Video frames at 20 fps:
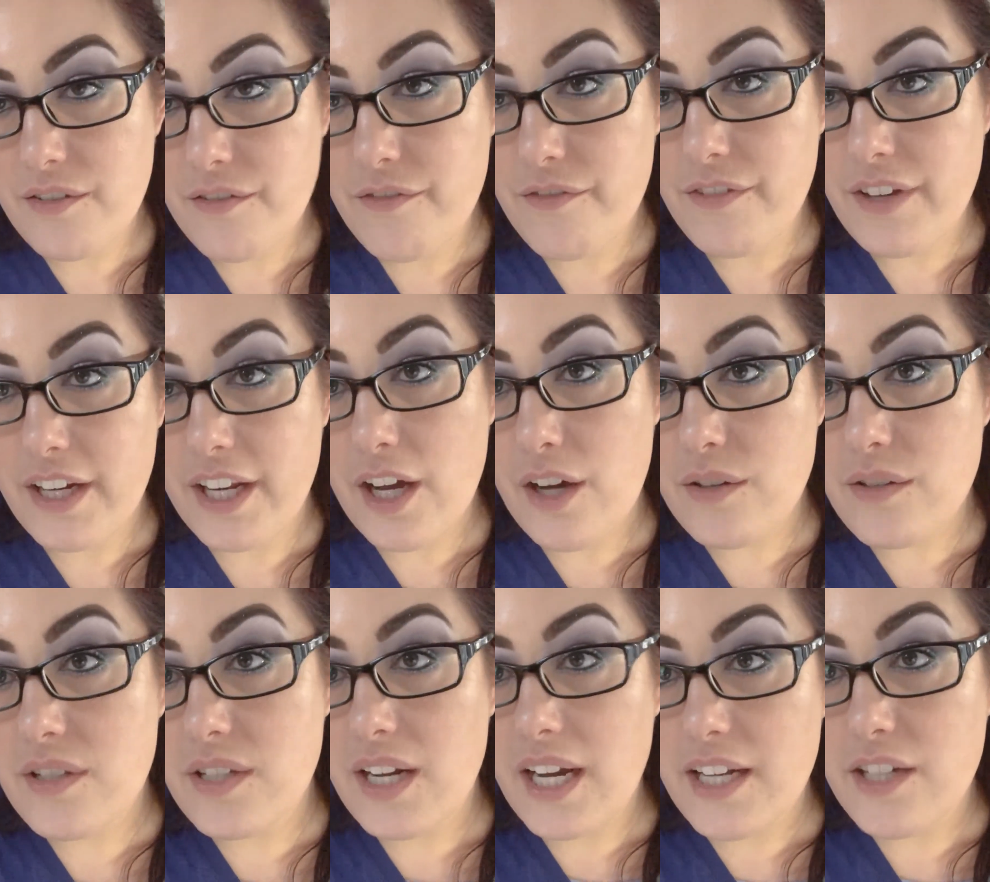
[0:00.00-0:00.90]

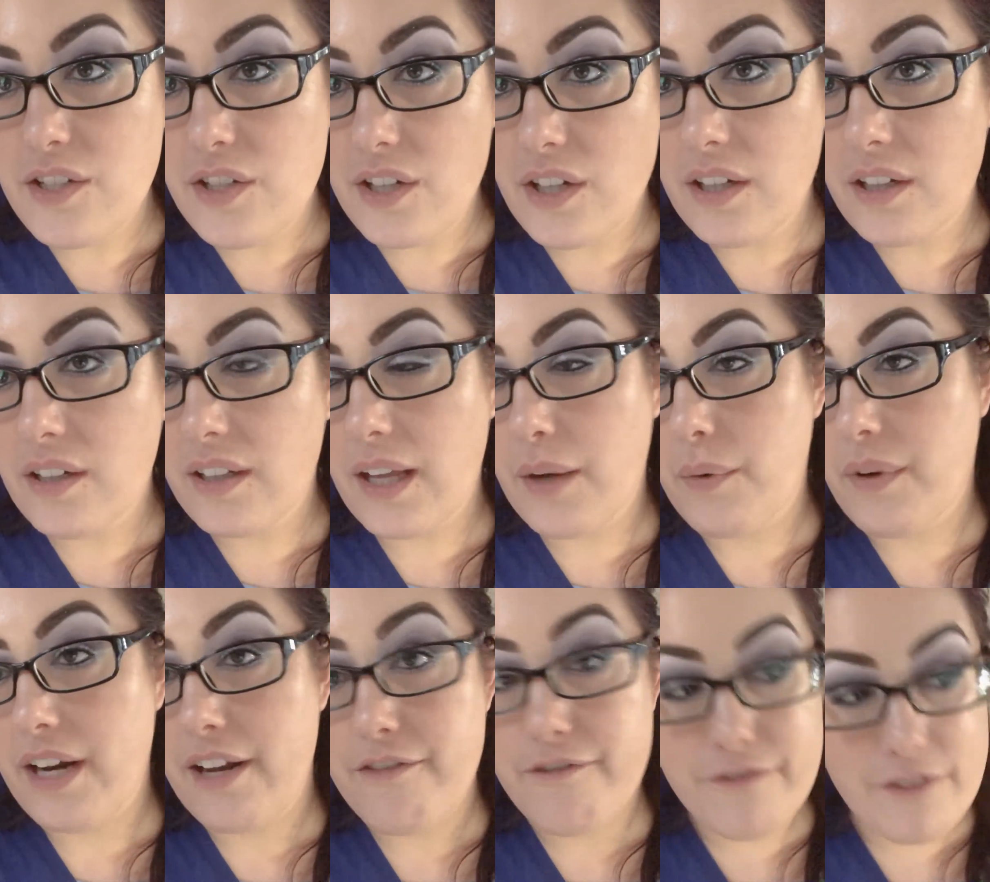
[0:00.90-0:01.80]
videos that I took, like
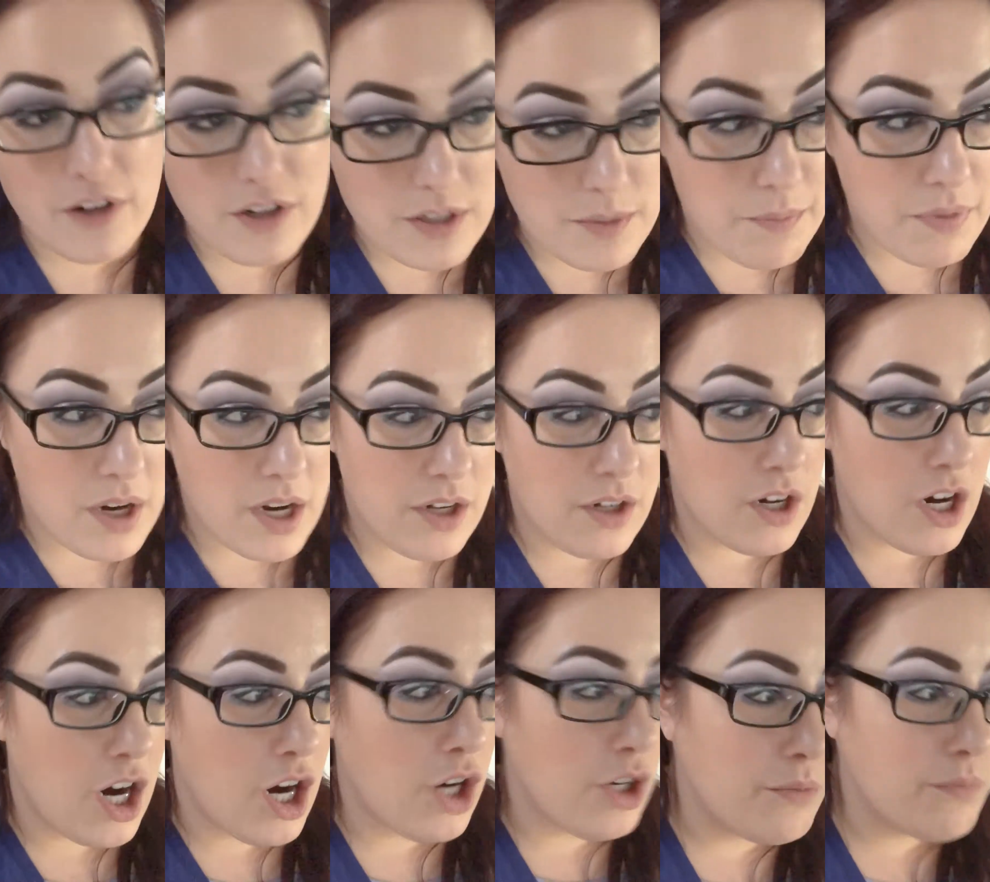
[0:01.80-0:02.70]
when I first brought her
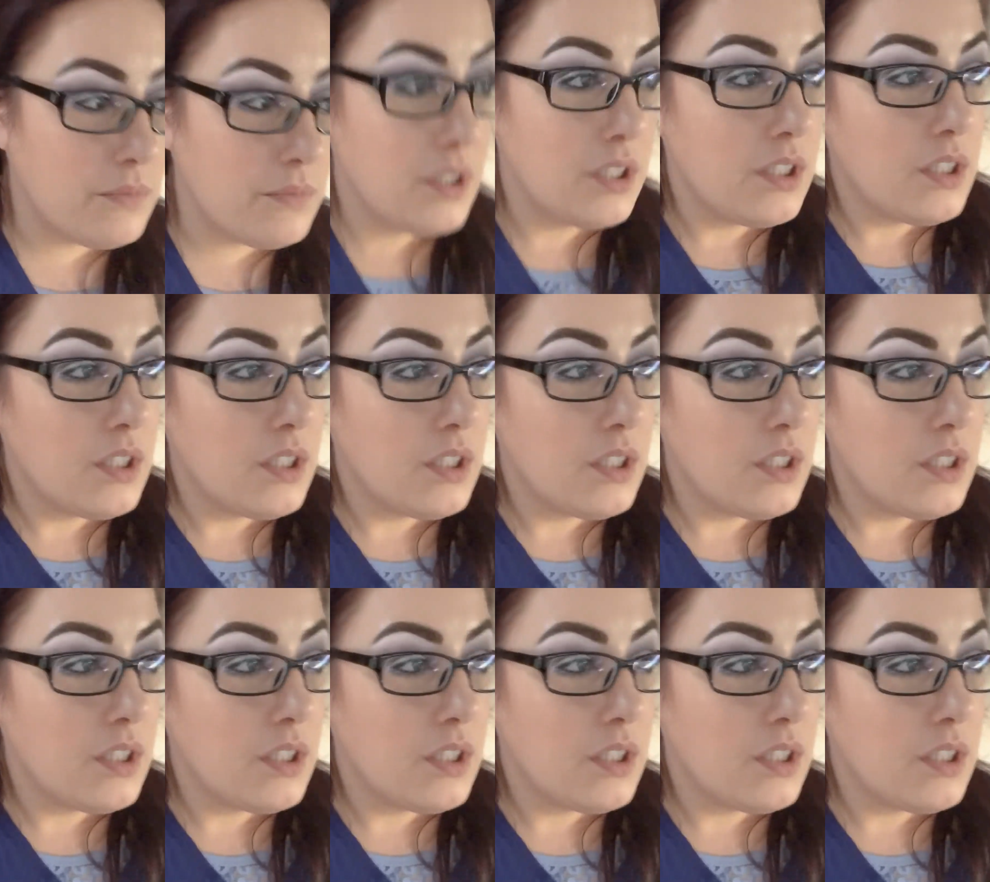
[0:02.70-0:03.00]
home.